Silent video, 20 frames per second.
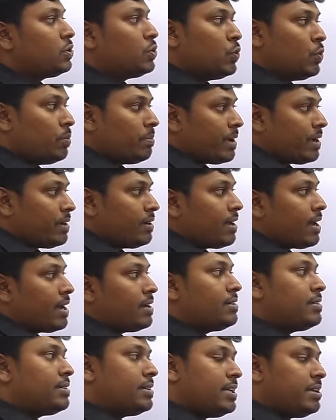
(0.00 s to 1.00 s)
2 men
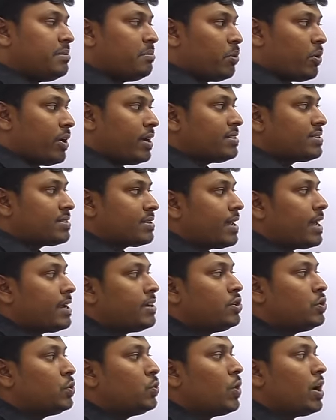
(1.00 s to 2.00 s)
and 3 boys
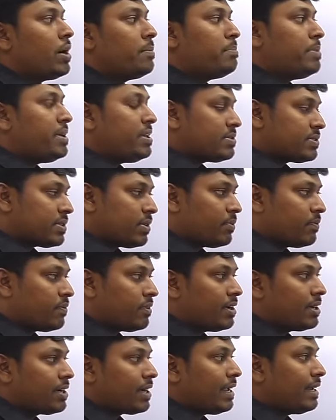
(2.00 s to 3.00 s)
can do a piece of
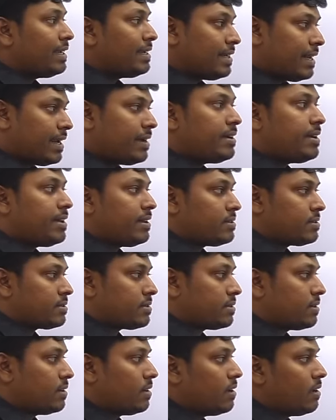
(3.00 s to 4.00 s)
work in 10
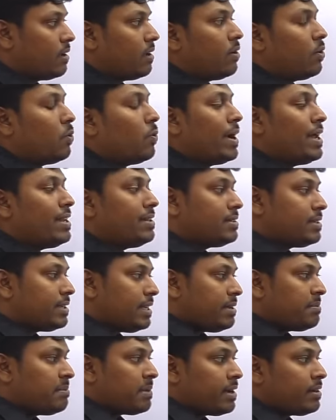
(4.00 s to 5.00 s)
days, while
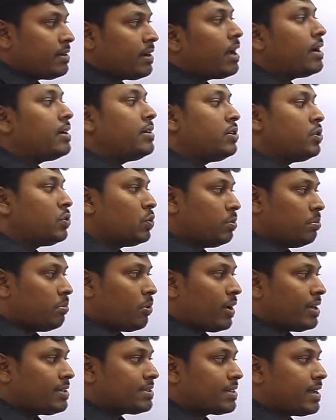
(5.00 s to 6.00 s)
3 men and 2
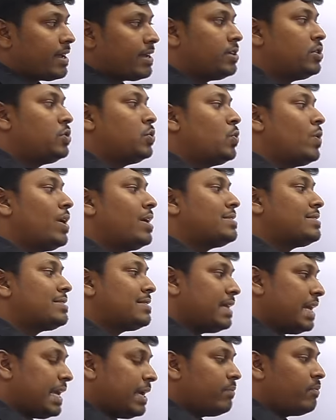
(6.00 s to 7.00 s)
boys can do a
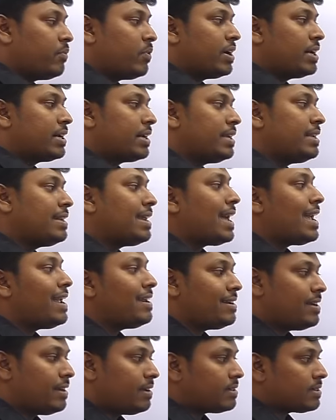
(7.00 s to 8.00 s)
same work in
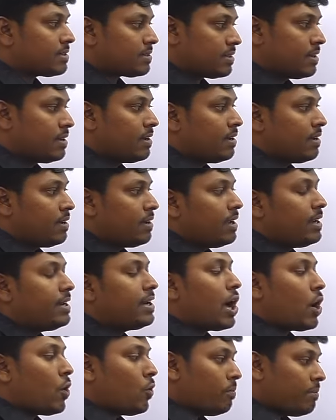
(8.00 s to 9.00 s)
8 days. In
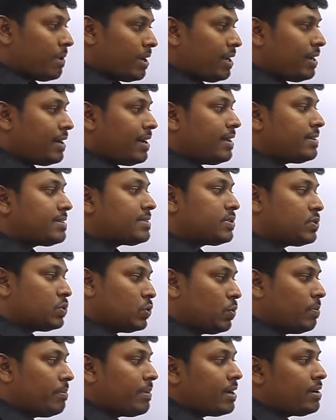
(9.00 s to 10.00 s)
how many days
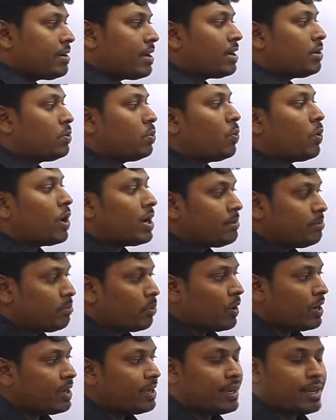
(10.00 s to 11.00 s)
2 men and 1
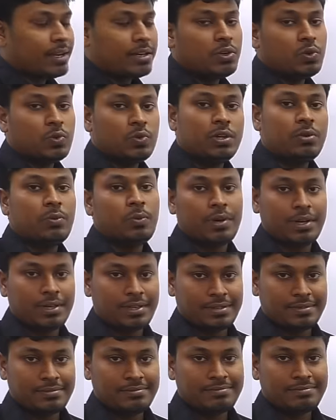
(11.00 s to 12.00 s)
boy can do the
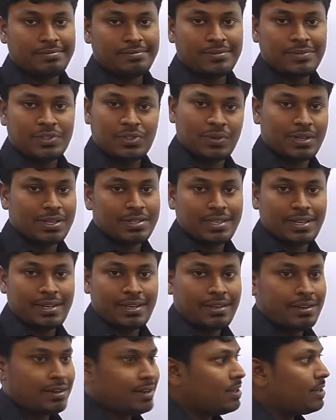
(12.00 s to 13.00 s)
work? So listen
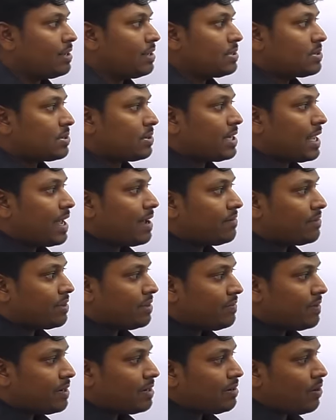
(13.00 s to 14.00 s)
here. So they have
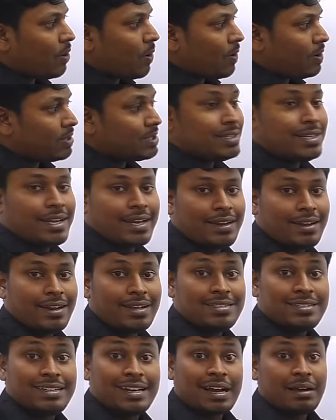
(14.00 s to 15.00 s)
given all the
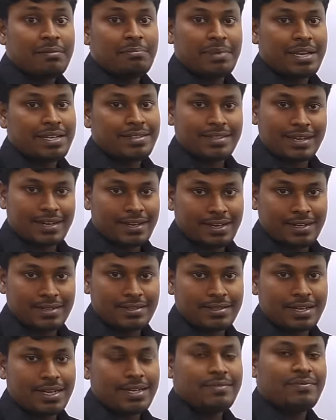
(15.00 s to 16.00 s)
data in a complete
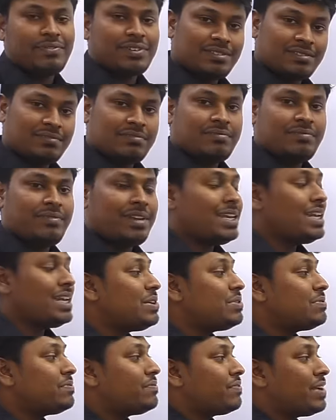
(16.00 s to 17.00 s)
sentence, right? First, we
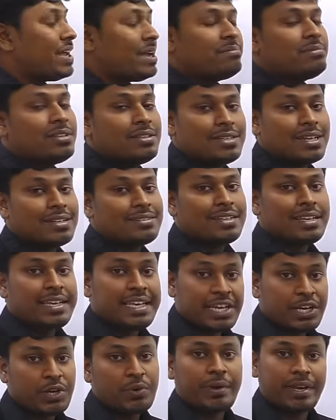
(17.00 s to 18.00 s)
to frame this as an
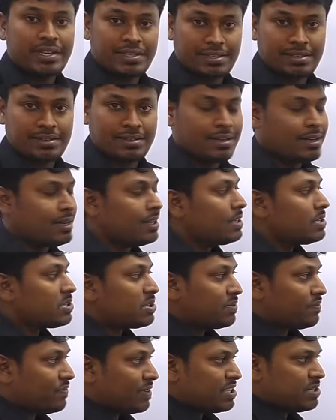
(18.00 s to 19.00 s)
equation.
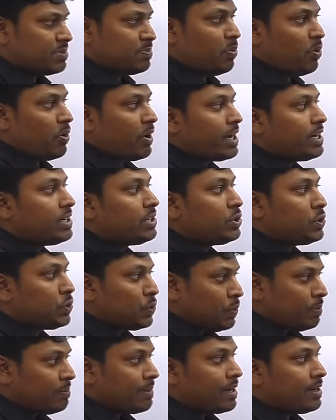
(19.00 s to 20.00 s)
So first point,
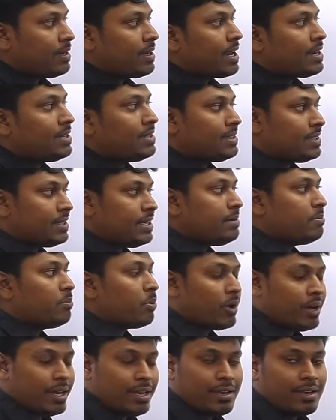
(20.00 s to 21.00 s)
two men and three
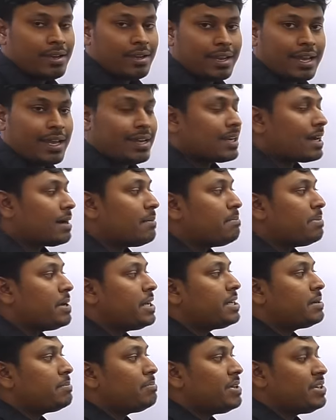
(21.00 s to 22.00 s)
boys can
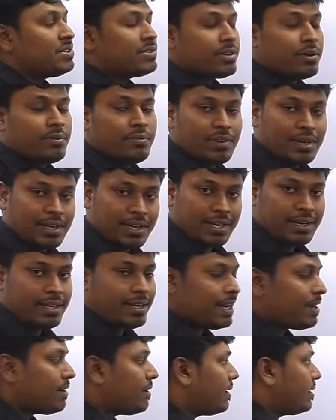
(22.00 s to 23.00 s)
complete a piece of work in
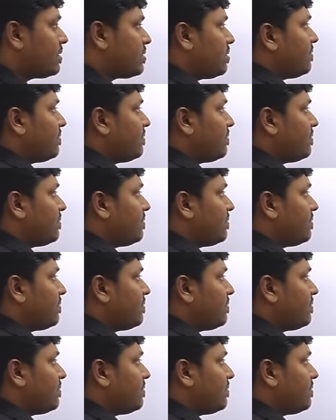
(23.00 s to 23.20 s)
10 days.